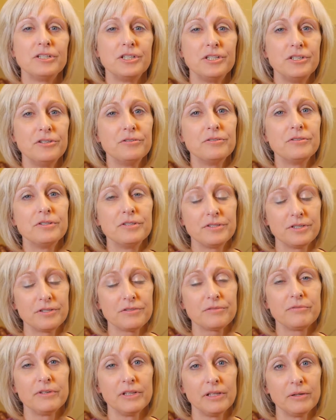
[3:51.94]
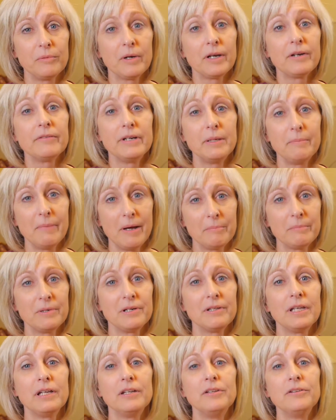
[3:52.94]
You just really want to
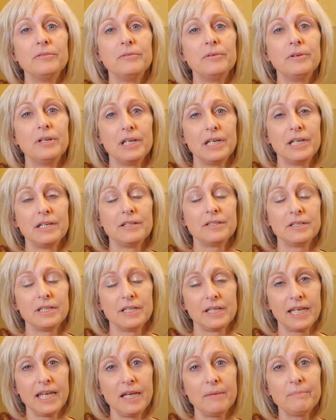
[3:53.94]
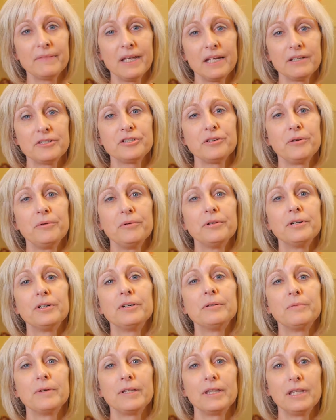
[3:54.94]
remember that you need to keep that
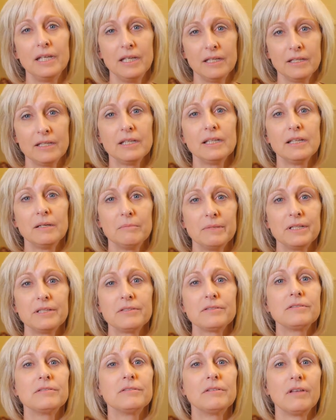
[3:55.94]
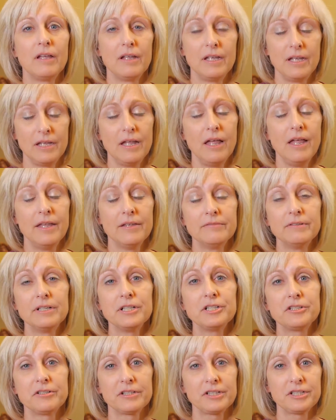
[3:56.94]
shoulder within the limits and the
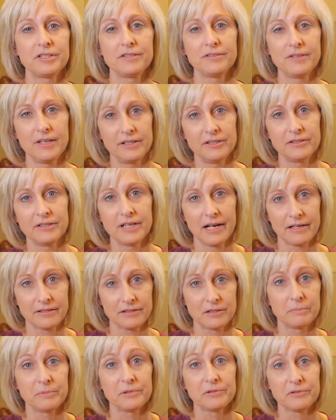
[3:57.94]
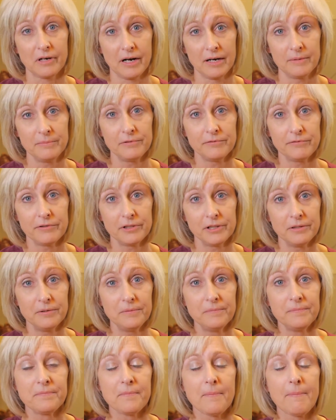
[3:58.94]
restrictions that your doctor prescribes for
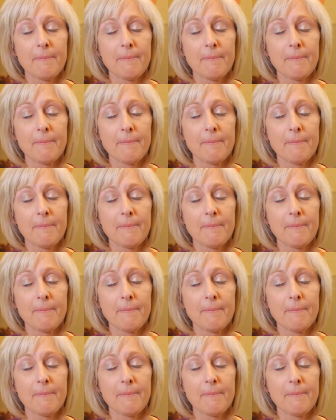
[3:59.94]
you.